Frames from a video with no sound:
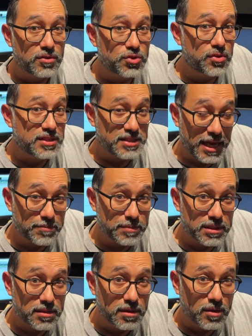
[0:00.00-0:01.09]
to the
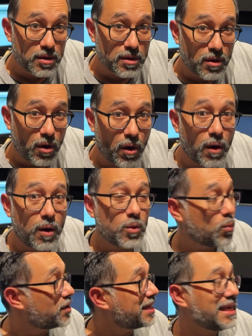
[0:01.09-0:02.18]
stems, all
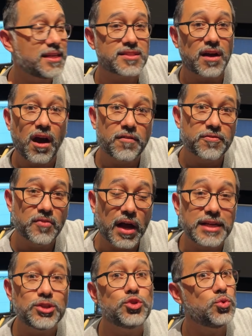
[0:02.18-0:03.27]
while he's
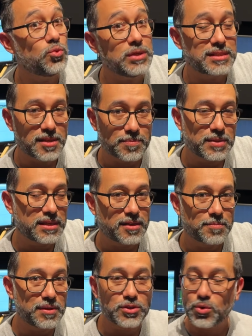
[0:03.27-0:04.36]
offline doing something complete.